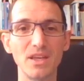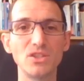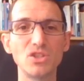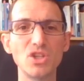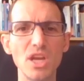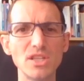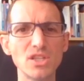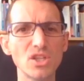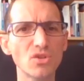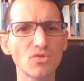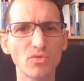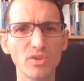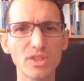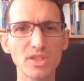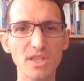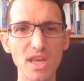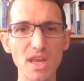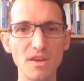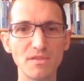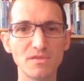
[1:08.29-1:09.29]
Jesus
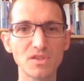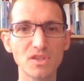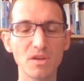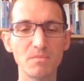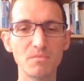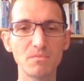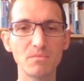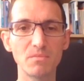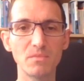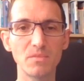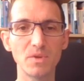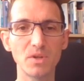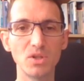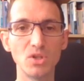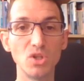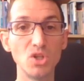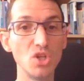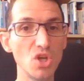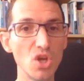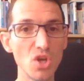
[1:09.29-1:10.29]
received some
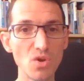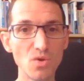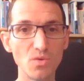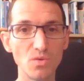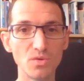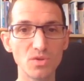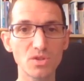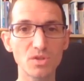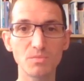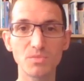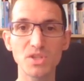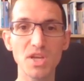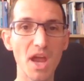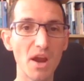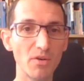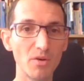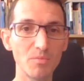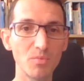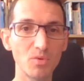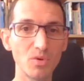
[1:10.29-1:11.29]

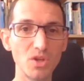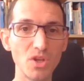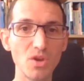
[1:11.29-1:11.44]
terrible